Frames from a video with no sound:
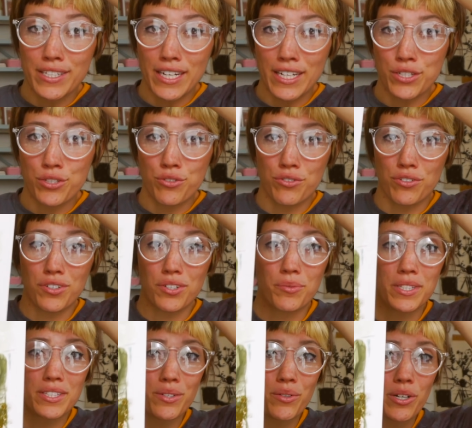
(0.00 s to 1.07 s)
textural
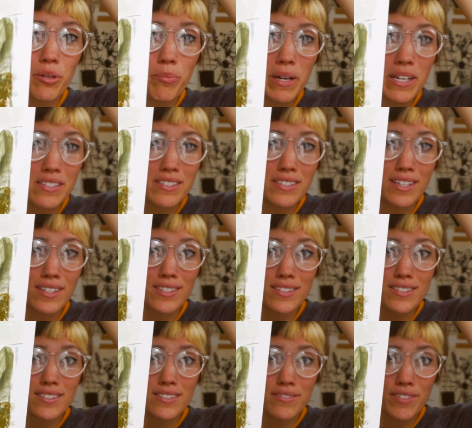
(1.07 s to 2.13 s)
with the oil
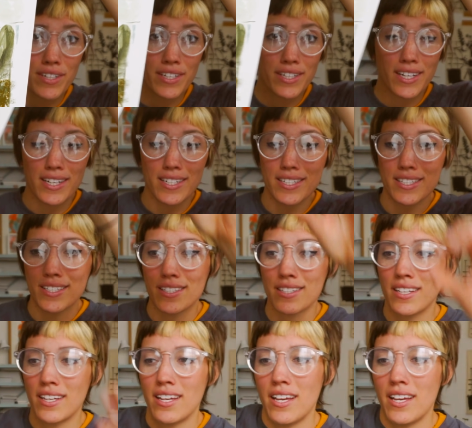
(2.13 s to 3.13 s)
pastels. Very nice.